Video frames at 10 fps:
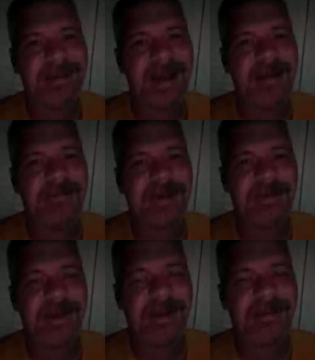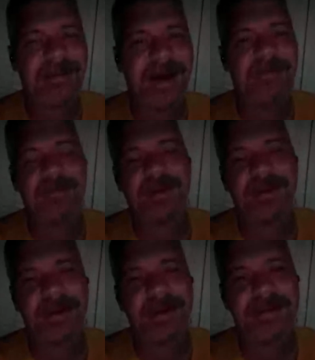Name somebody that's not
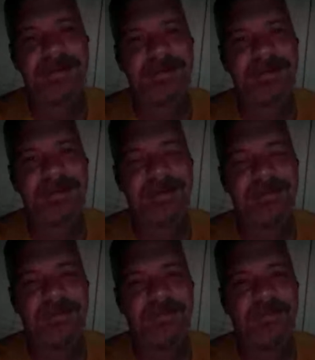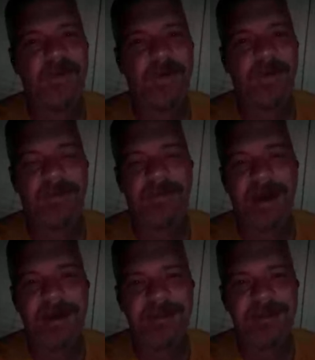mentally ill in some form or
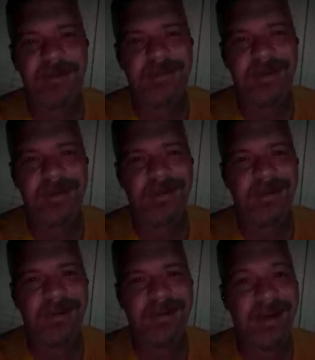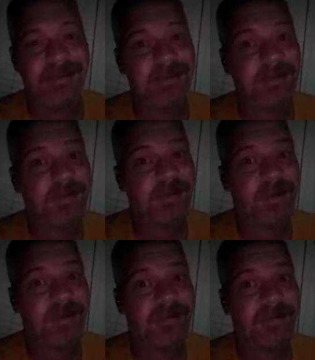fashion. I mean, or doesn't have some
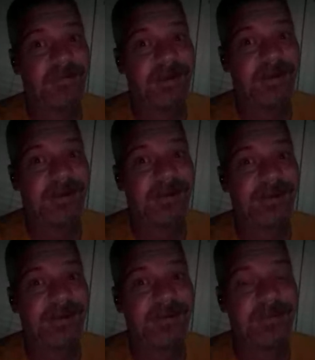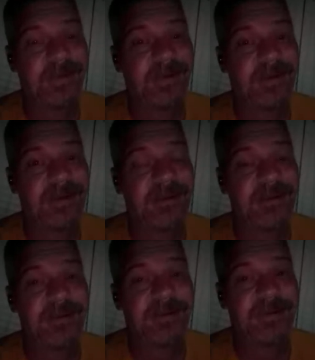sort of mental illness or mental
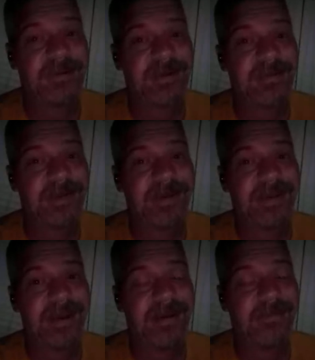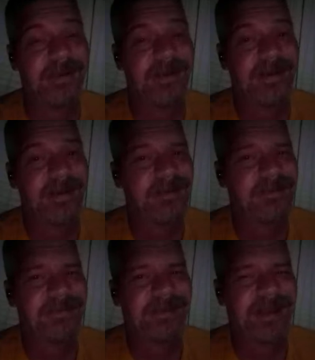issues or something like that. I mean,
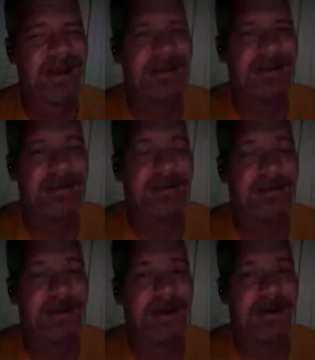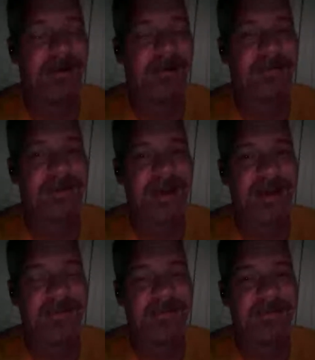goddamn. I mean, all of us
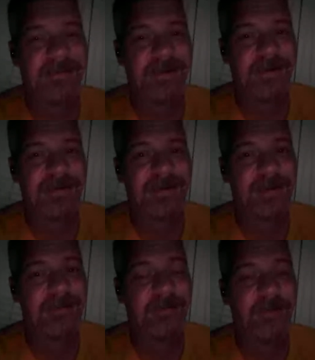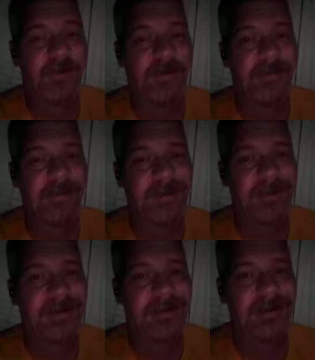have, some form of
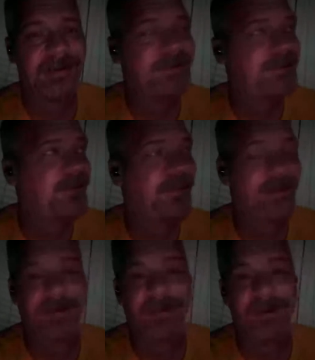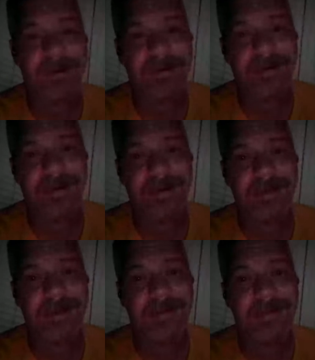mental illness to one degree or another. I
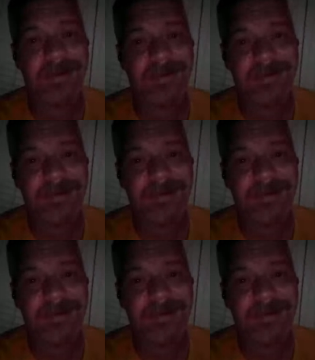mean, come on.